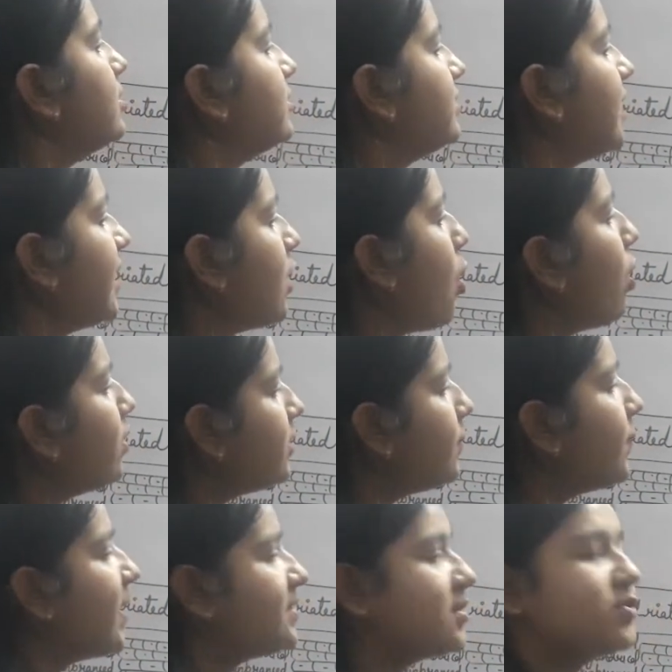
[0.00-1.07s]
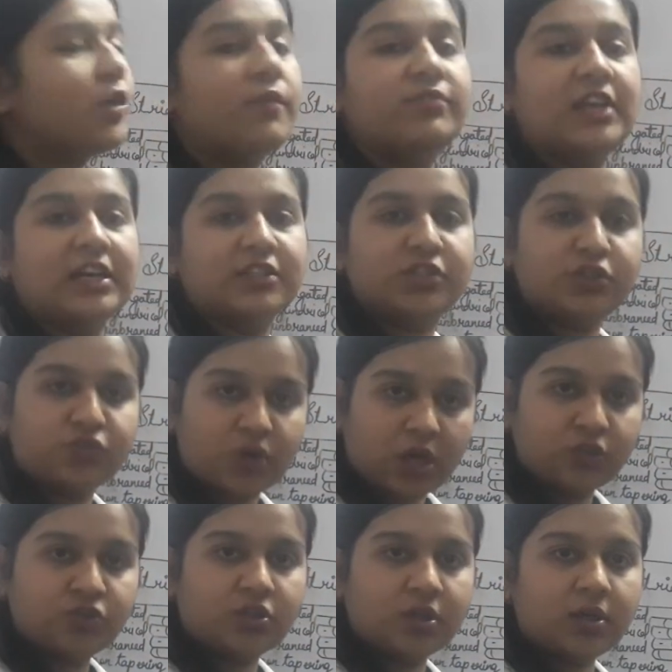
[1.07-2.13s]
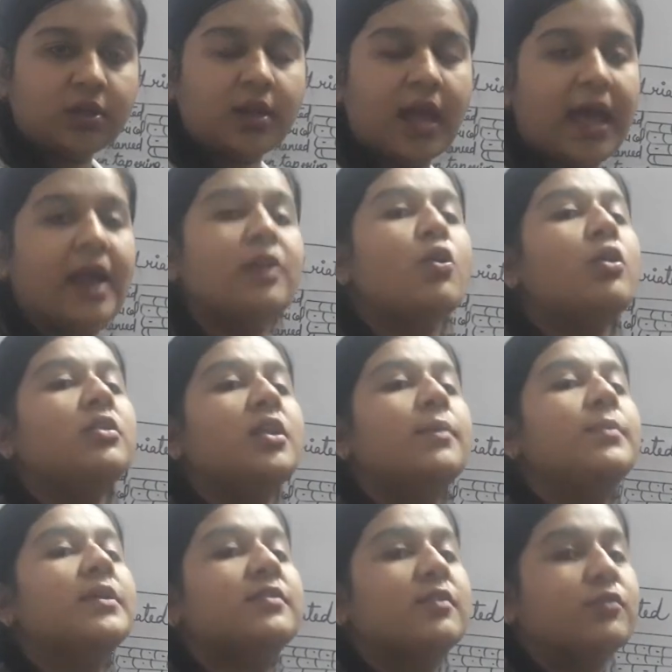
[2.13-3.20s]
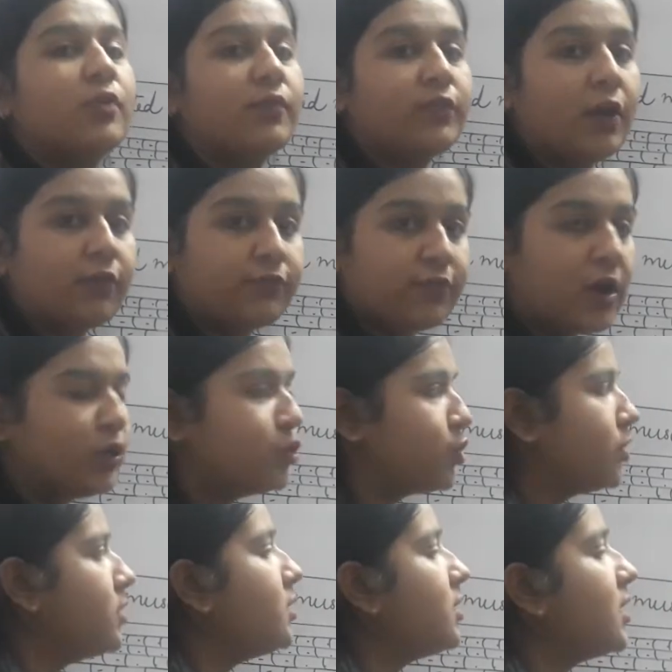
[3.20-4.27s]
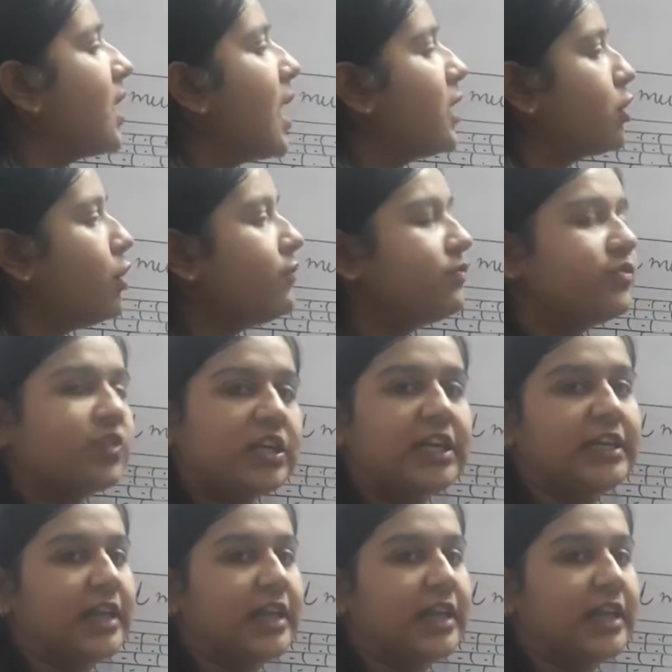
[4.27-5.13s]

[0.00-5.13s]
they, on the basis of their structure and on the basis of their function, they are of three